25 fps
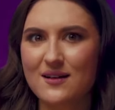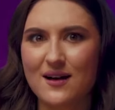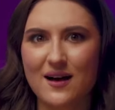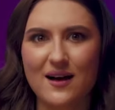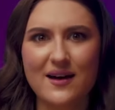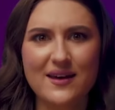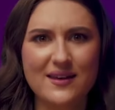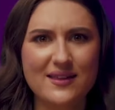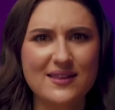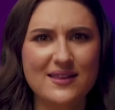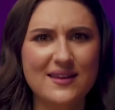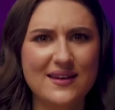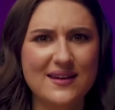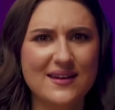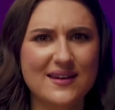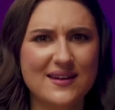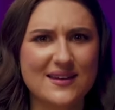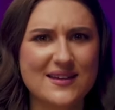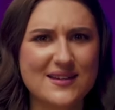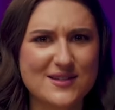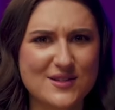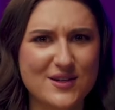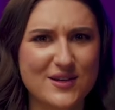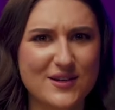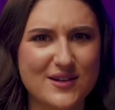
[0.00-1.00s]
I think it
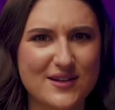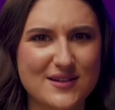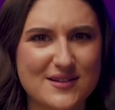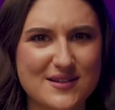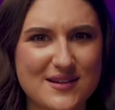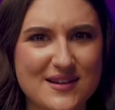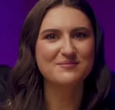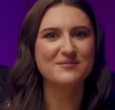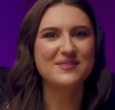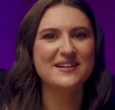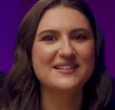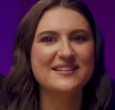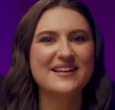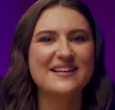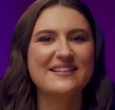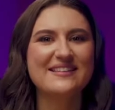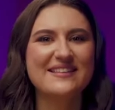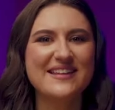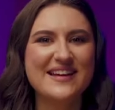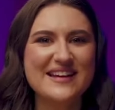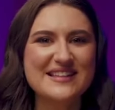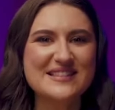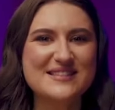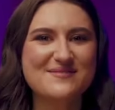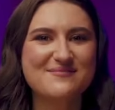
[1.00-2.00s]
is good, but
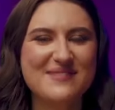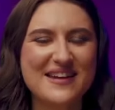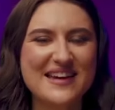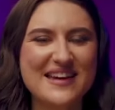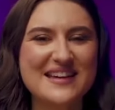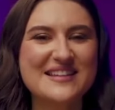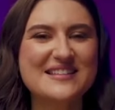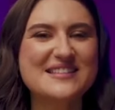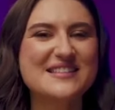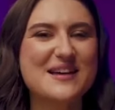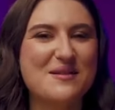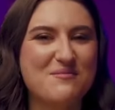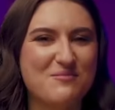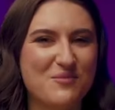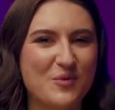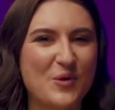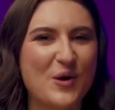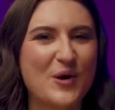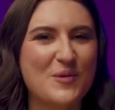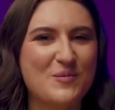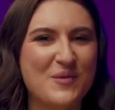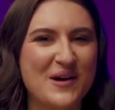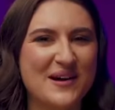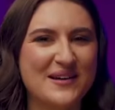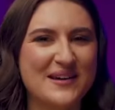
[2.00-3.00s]
let's make some
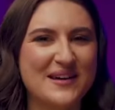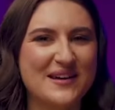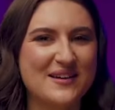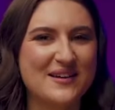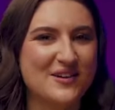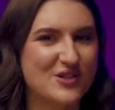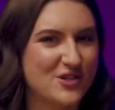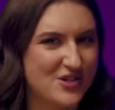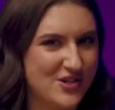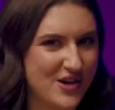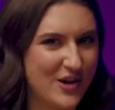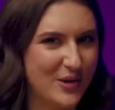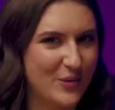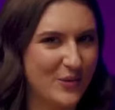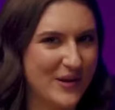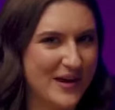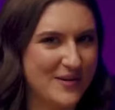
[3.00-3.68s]
more money, shall